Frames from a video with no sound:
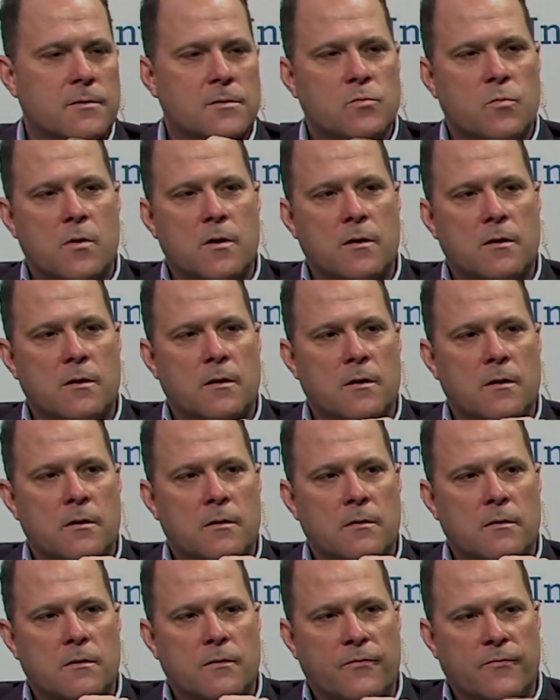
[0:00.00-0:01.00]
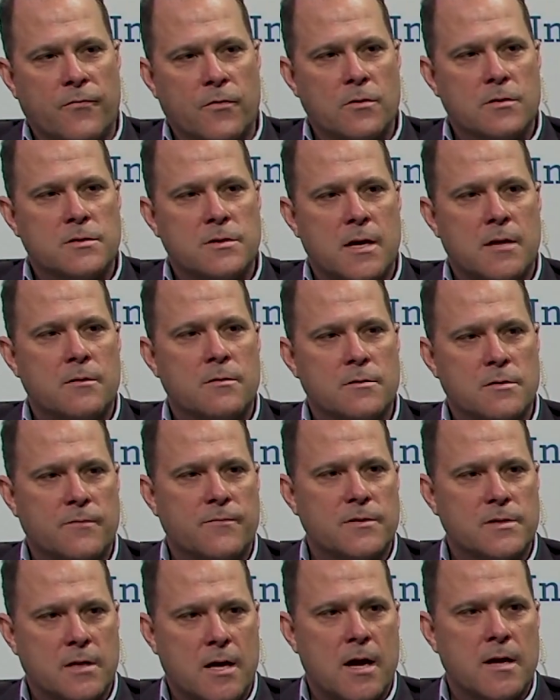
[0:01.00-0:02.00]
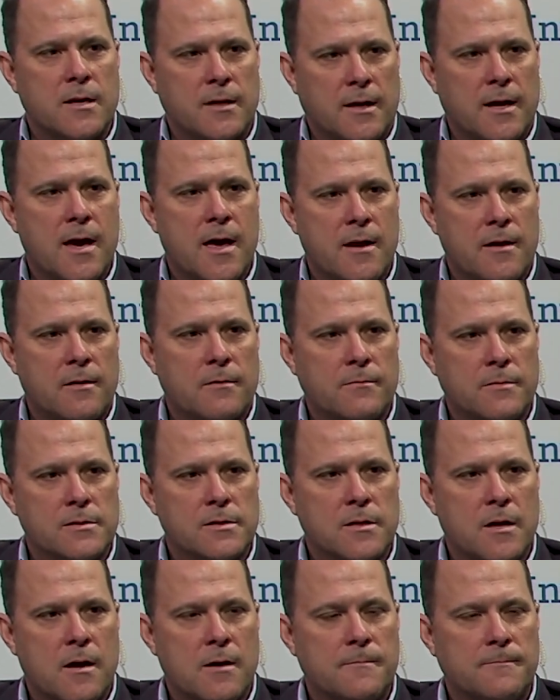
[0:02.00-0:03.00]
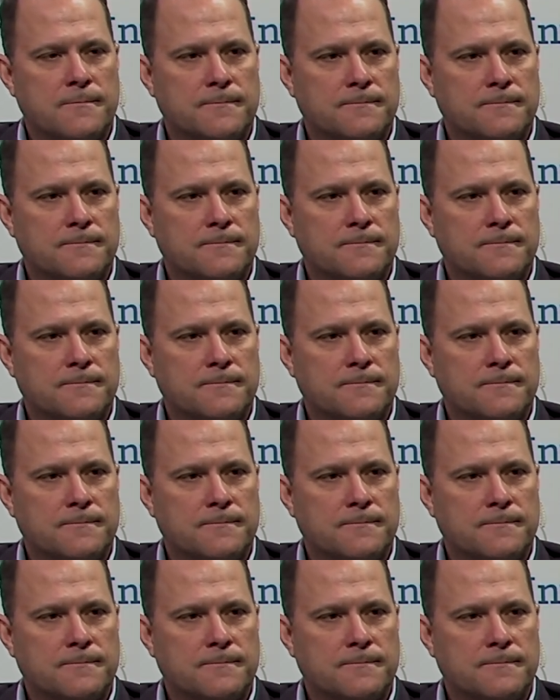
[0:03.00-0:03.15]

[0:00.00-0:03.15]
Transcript: is one of the first centers of its kind in Canada, was it not?